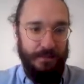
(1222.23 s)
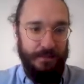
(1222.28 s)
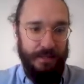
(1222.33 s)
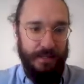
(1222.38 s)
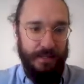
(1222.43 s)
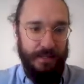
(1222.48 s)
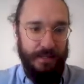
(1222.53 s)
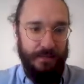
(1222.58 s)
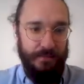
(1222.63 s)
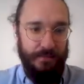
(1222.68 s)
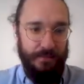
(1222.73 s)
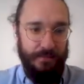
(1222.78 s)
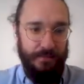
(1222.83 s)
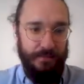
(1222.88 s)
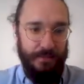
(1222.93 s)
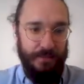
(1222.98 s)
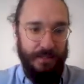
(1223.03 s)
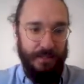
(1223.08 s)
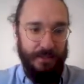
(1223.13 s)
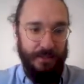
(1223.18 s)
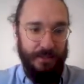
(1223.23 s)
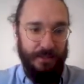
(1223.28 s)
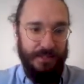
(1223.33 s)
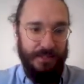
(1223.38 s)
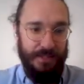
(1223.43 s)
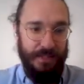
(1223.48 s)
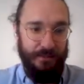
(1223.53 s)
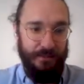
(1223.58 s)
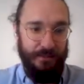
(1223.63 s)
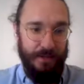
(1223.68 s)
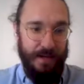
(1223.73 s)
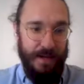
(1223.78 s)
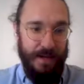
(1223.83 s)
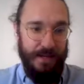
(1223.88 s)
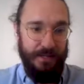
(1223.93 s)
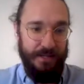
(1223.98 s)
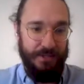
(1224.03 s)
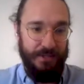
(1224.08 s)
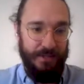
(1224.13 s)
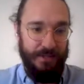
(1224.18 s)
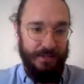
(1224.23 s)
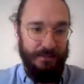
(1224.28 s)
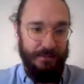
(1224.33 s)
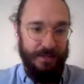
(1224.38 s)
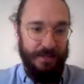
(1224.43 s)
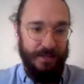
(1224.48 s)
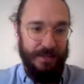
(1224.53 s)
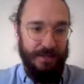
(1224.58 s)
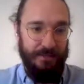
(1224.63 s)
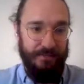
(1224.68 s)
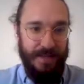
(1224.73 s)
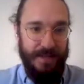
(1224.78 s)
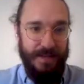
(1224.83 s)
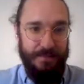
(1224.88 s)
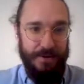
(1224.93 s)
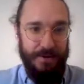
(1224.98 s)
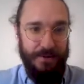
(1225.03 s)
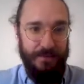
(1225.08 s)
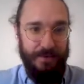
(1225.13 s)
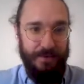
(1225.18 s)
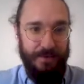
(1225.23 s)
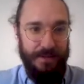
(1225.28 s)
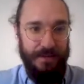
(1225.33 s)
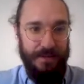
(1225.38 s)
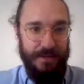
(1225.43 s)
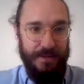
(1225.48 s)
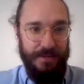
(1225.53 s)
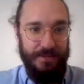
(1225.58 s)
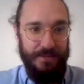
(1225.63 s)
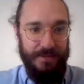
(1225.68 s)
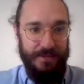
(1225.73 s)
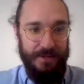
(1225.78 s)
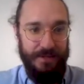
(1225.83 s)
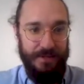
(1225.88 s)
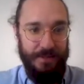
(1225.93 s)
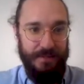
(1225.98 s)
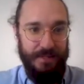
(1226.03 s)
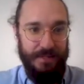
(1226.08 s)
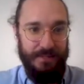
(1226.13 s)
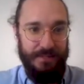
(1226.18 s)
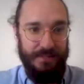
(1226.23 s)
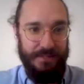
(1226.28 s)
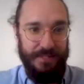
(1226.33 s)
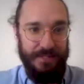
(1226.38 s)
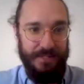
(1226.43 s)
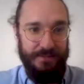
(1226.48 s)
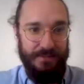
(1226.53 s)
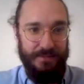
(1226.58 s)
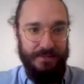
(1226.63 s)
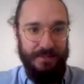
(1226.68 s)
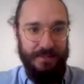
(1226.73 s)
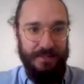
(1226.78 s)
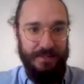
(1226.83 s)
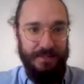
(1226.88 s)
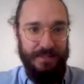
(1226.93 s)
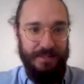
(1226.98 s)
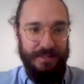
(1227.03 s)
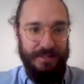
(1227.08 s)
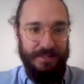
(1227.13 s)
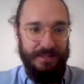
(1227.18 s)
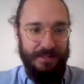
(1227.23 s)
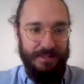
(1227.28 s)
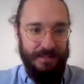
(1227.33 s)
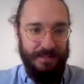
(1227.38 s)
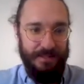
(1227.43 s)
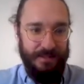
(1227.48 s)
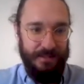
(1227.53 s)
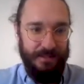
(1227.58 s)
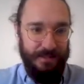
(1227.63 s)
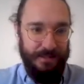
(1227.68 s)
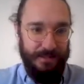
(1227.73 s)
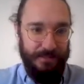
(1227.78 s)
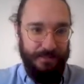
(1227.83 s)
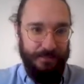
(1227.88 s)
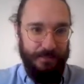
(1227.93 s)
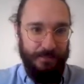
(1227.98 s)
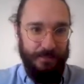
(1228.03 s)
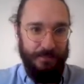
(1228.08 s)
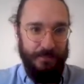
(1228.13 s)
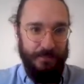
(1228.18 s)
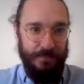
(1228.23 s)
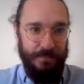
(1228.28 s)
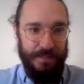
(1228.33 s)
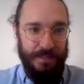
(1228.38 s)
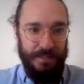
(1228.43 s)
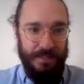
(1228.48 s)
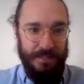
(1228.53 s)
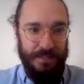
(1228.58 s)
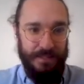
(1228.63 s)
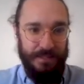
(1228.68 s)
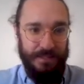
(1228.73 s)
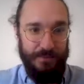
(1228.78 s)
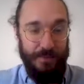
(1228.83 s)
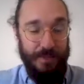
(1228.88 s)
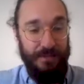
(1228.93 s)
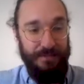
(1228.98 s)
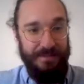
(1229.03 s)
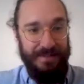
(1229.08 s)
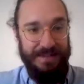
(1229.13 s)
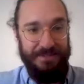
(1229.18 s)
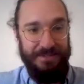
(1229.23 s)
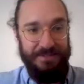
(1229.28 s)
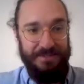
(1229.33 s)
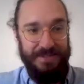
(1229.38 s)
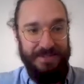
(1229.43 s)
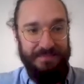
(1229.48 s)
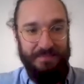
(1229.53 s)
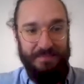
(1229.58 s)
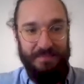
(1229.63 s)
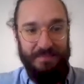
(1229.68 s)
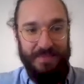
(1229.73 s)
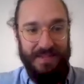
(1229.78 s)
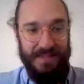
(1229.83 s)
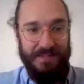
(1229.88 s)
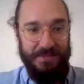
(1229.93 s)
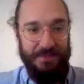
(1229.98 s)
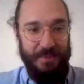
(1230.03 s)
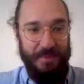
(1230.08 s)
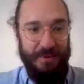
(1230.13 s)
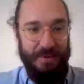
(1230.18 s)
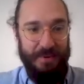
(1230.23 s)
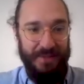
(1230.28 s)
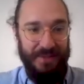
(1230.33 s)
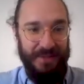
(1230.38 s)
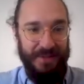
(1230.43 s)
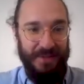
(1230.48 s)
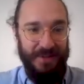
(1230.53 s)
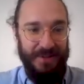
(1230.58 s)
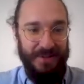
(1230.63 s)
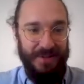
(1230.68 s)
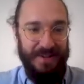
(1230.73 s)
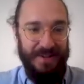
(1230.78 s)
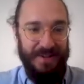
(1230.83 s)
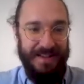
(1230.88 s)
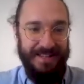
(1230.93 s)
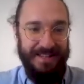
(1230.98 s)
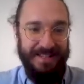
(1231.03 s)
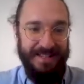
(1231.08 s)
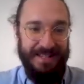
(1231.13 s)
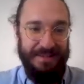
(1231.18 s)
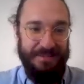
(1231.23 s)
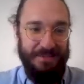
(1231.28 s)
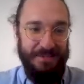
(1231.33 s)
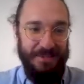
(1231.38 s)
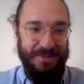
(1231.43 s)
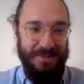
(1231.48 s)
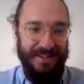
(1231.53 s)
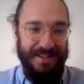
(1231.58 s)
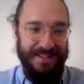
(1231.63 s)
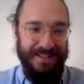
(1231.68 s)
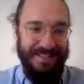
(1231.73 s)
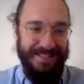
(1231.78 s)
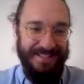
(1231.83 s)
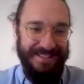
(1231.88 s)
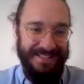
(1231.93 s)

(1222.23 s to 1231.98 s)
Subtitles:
And it looks like we're actually going to run out of ammo and not defend our base successfully. Because, well, actually, thanks to a bug in the code, I can keep shooting.